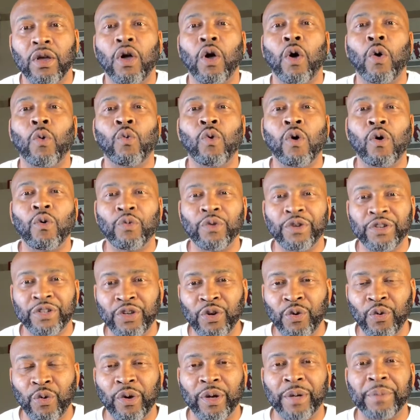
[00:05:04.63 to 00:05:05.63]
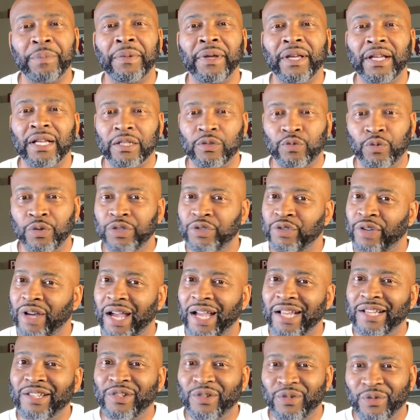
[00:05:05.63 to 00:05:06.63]
on what we're doing, because we're
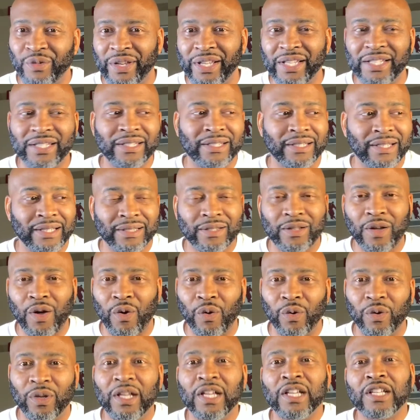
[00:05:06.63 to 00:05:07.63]
trying to reach this goal.